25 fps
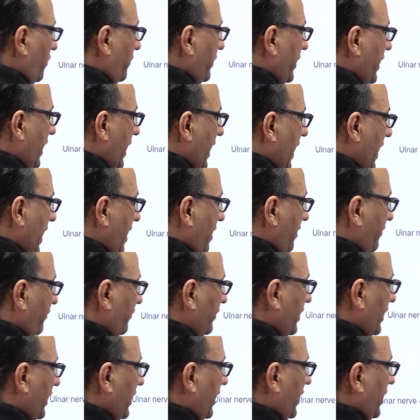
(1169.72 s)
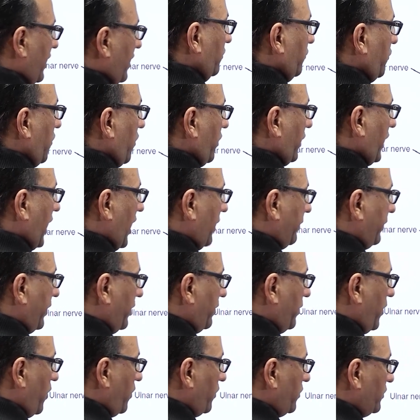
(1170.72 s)
we have the 4 carpal
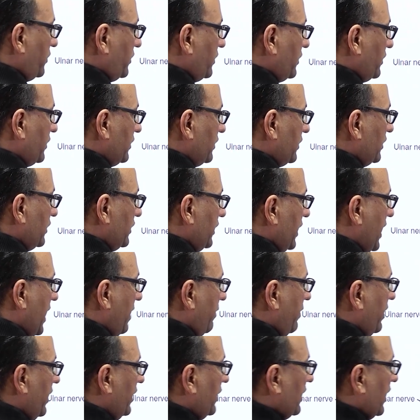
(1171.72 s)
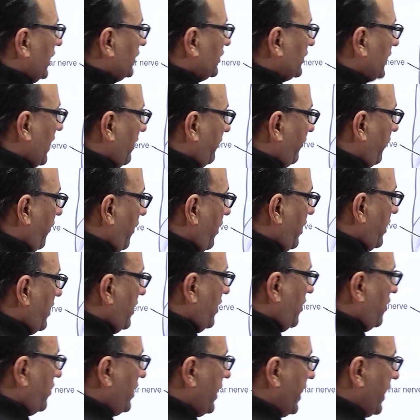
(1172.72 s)
bones, namely the scaphoid,
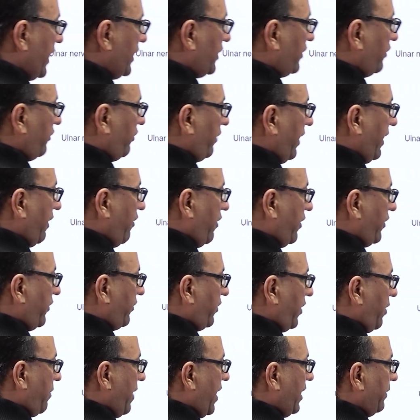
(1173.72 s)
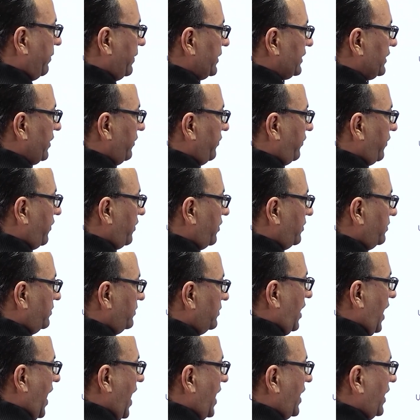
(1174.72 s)
lunate, triquetrum and pisiform,
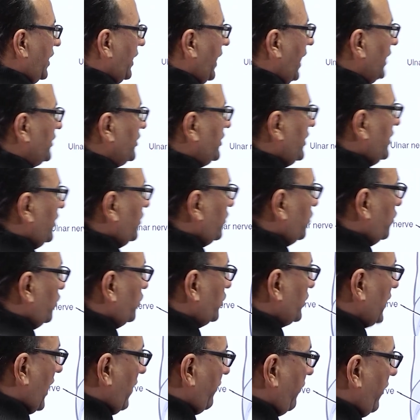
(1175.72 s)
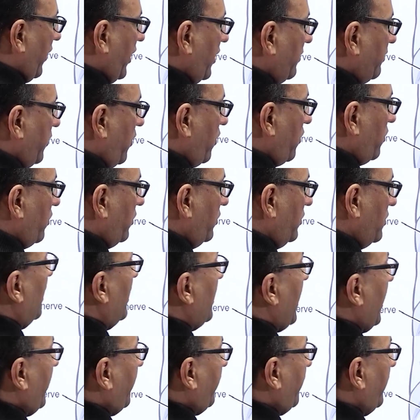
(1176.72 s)
and attaching to scaphoid bone
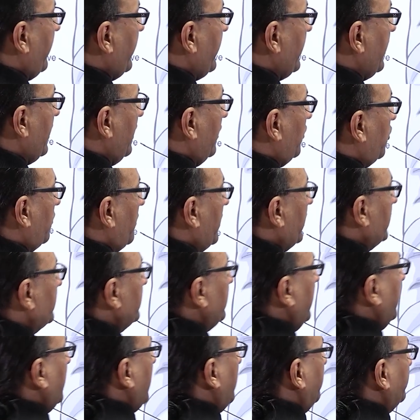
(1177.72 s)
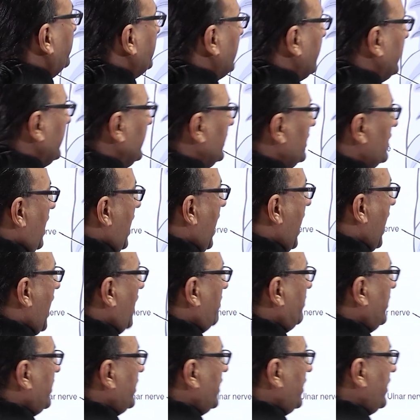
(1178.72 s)
laterally towards the thumb side and
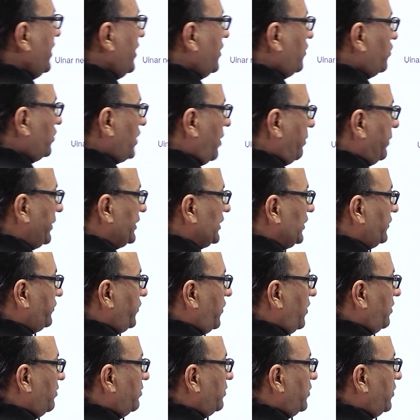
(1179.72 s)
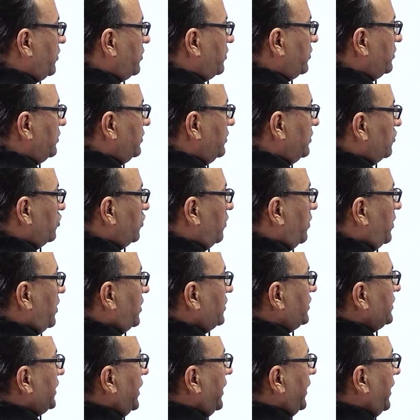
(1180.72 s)
medially to the pisiform bone towards
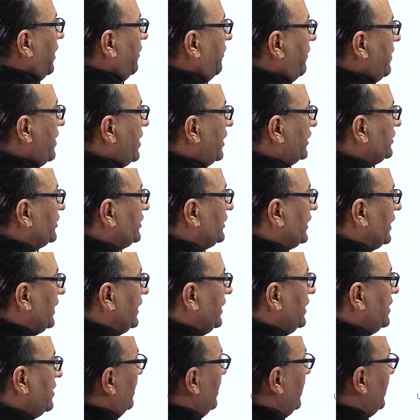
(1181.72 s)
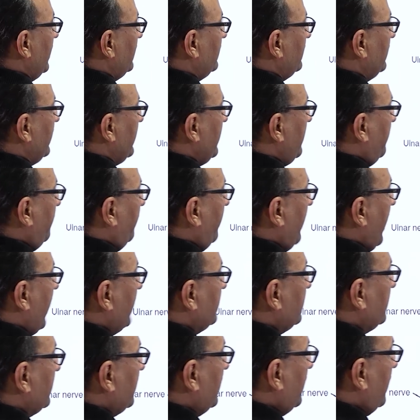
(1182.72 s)
the little finger side is the
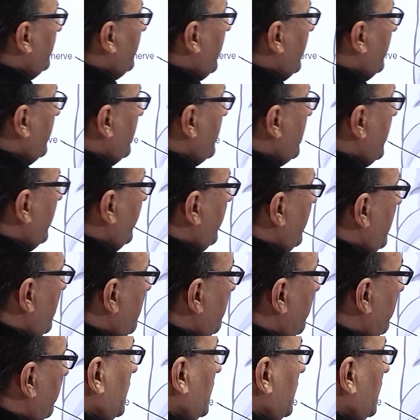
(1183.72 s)
flexor retinaculum